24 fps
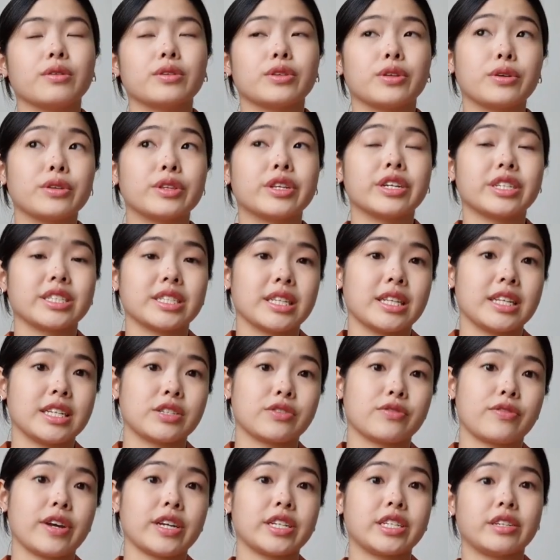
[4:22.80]
Although there's
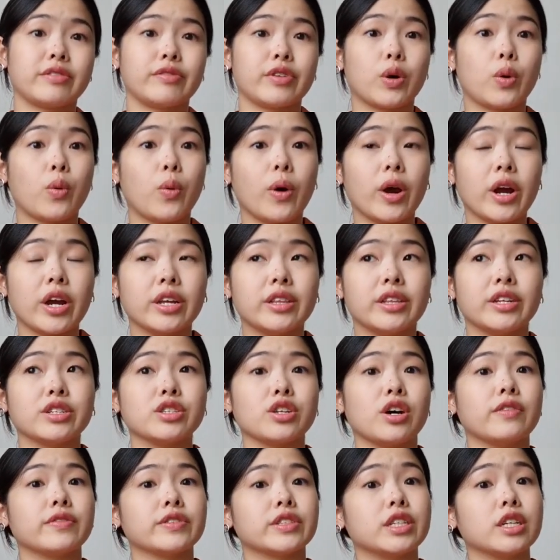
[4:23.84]
less writing required,
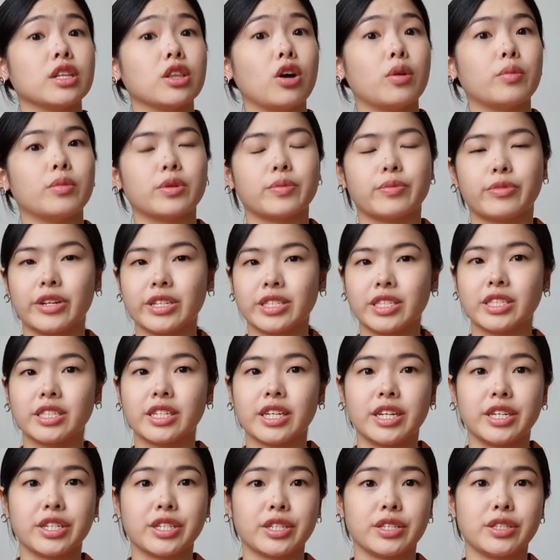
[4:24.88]
there's often a lot more
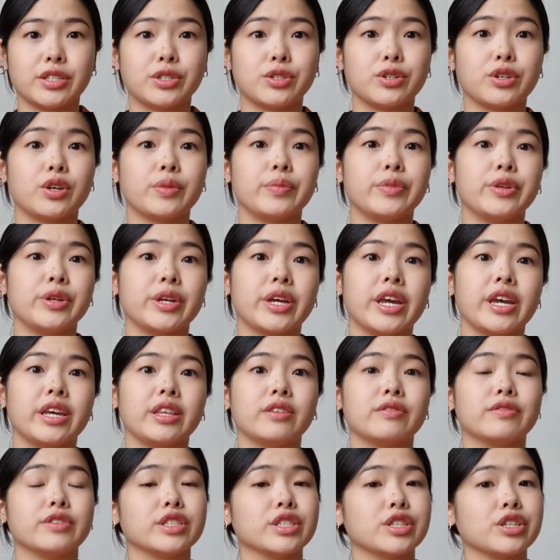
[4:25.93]
presentations to
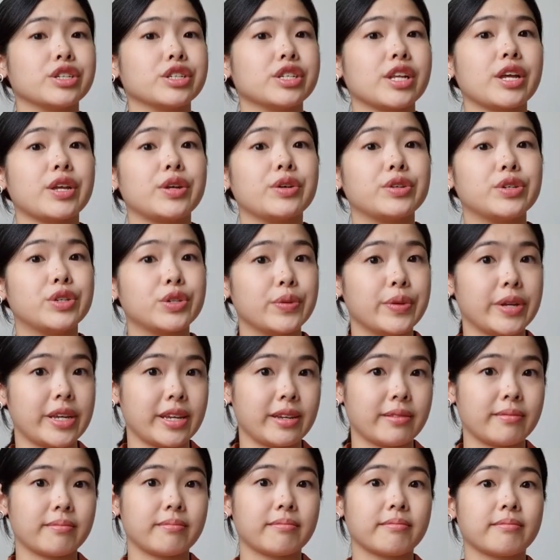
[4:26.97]
communicate the research that you're
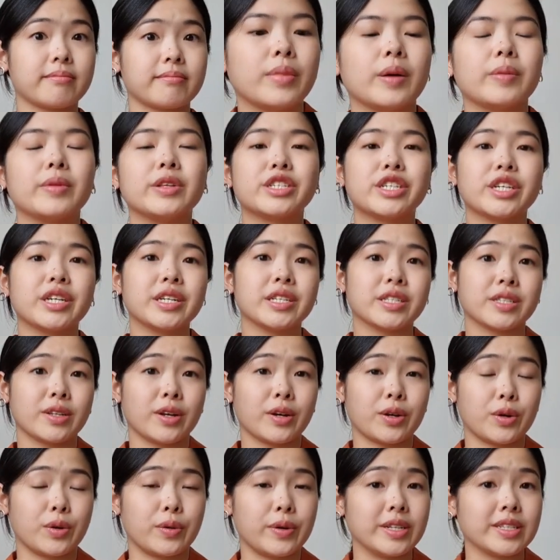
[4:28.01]
doing. Publishing is
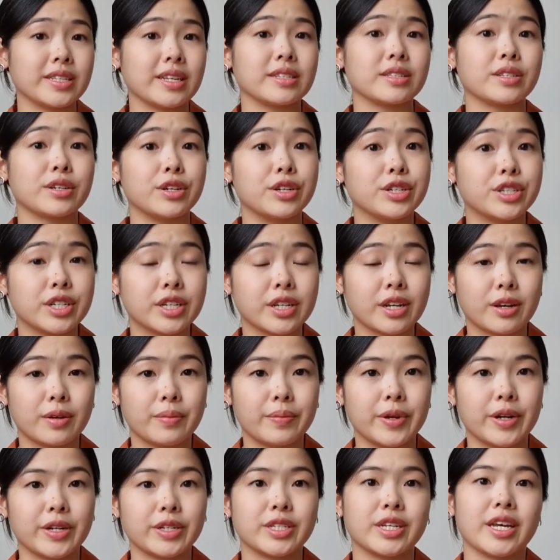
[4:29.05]
not always as urgent
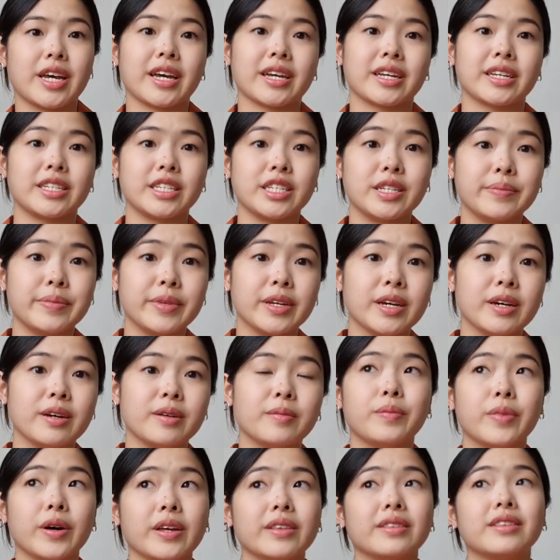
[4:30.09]
compared to
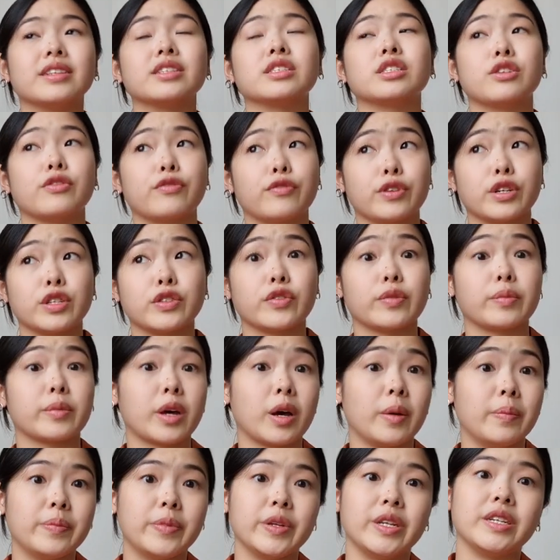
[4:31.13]
academia, but this differs from
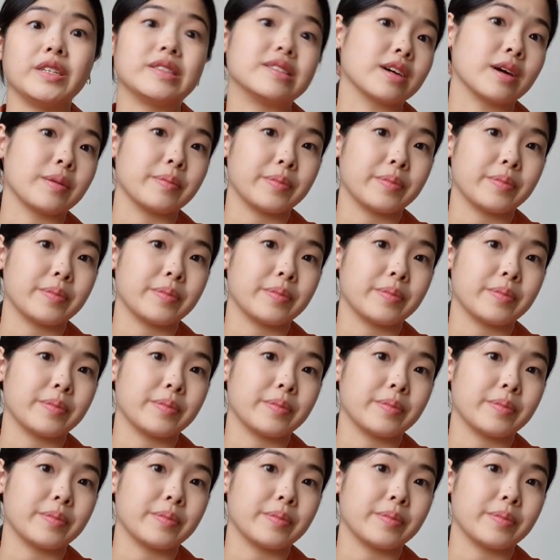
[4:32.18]
company to